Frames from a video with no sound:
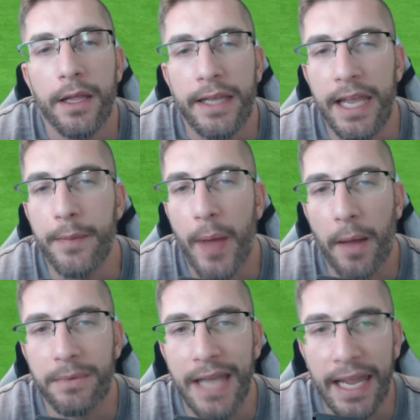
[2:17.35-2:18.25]
keep
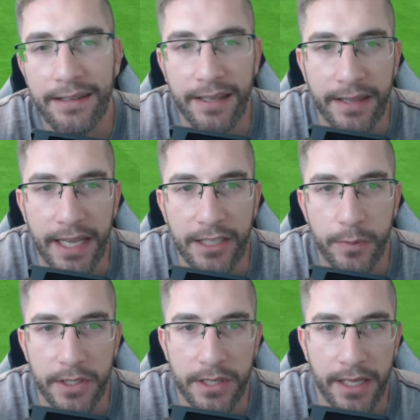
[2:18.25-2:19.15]
updating these,
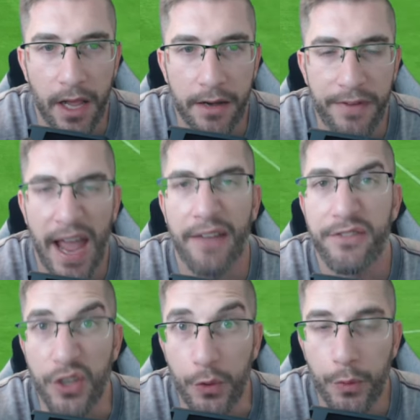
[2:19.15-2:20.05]
which they kind of
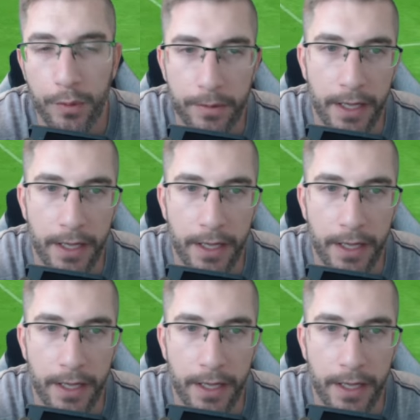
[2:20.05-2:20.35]
have to.